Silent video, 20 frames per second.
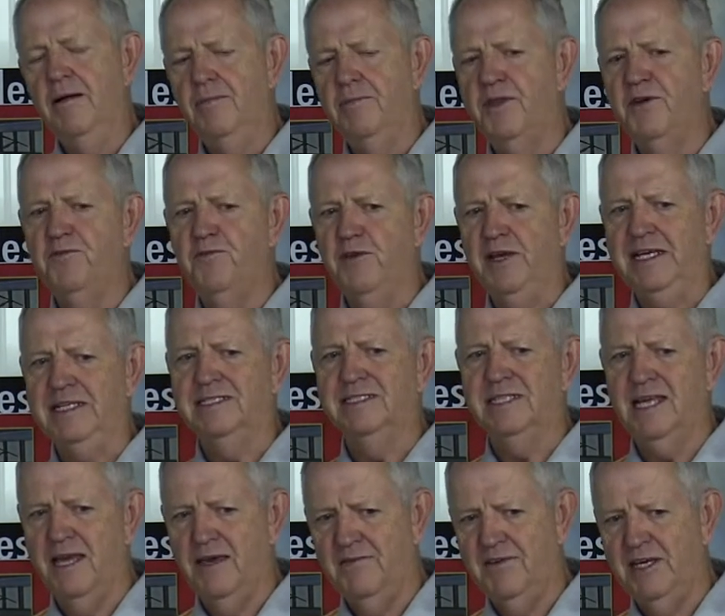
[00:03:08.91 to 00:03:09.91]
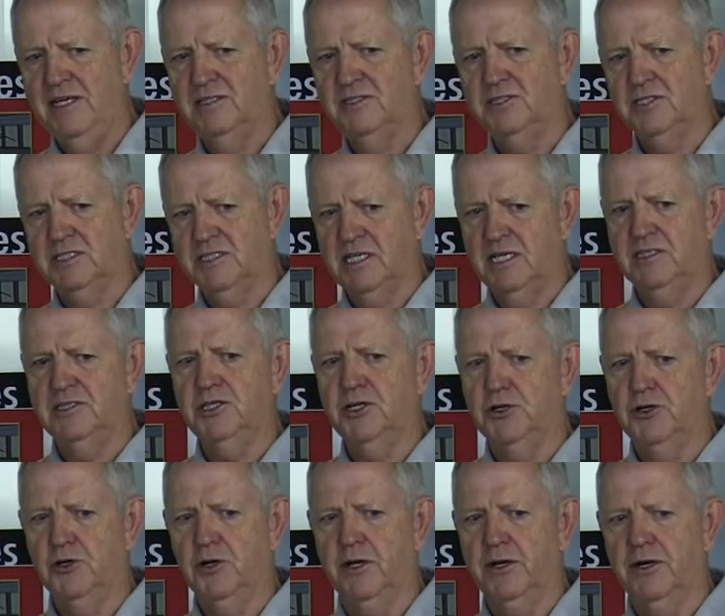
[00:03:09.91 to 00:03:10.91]
the feed savings, as I said
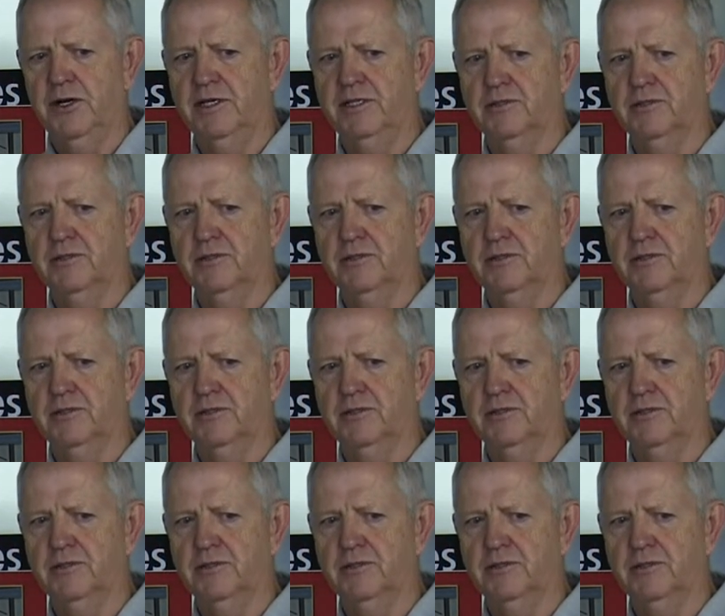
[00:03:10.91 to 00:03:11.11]
earlier,